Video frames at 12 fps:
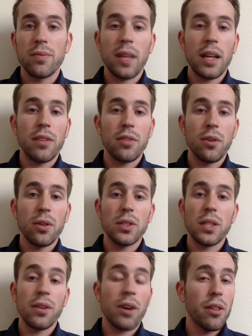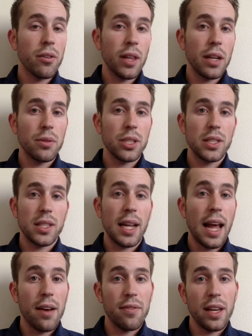And of course, there are other languages that
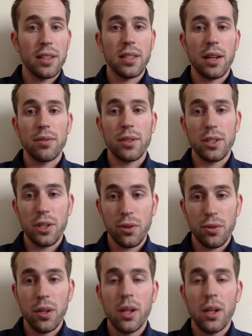have that sound too.